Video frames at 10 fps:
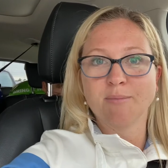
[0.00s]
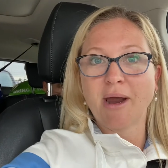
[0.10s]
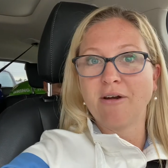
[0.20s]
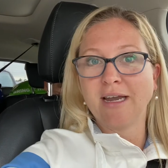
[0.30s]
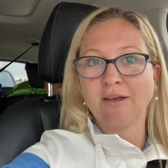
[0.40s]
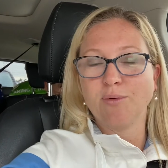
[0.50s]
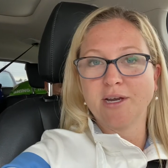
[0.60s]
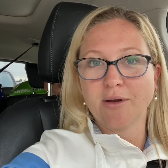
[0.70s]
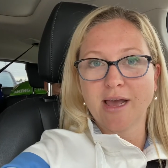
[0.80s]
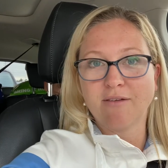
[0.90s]
Apparently, if we
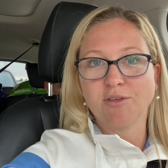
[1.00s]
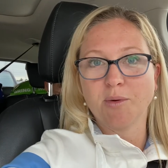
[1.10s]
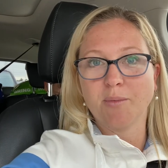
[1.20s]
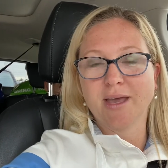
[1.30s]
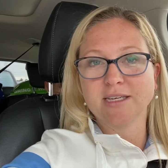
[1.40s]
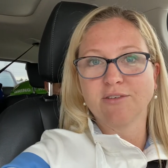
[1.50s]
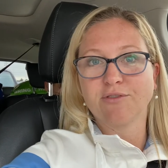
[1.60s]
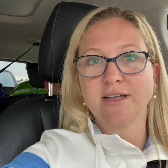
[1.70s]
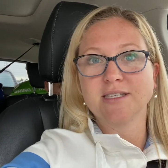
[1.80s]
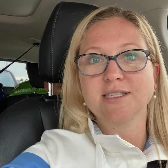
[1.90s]
don't have them when we get to
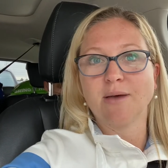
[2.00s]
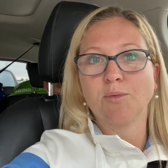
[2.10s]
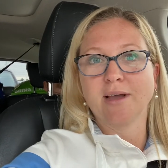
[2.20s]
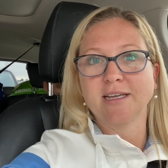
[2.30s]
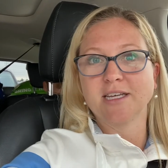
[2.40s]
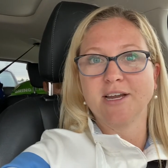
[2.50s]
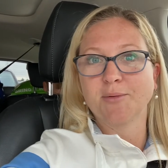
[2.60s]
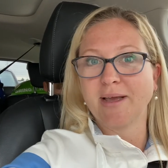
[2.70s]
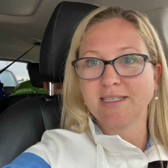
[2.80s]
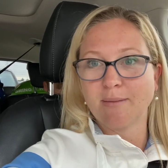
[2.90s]
France, then we'll get turned
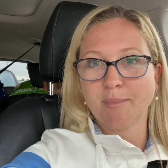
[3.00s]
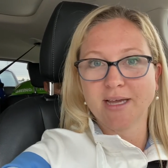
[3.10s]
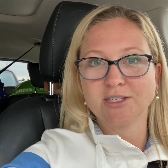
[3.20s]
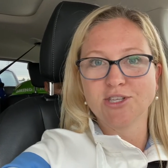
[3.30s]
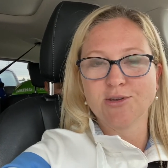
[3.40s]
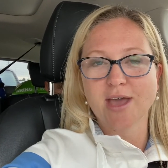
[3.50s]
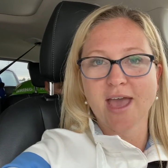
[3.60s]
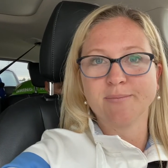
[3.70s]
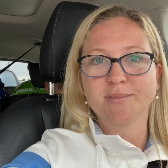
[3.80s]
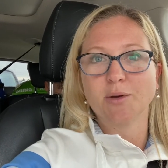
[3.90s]
away and sent back to the UK.
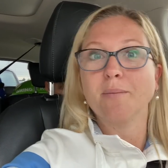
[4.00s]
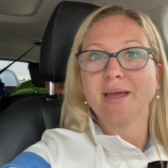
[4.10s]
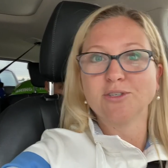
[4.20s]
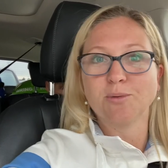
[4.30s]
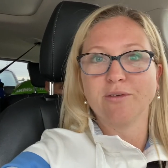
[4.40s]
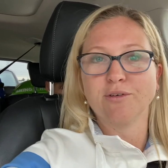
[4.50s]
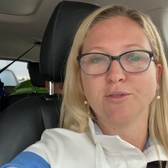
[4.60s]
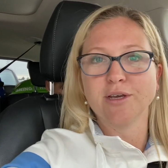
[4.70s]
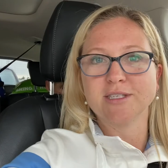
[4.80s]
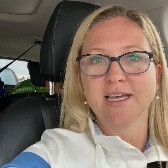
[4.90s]
So we'll make sure we fill
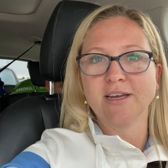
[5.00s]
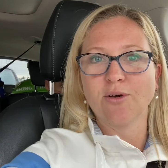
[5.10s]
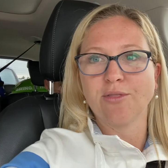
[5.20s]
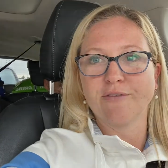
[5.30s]
those in on the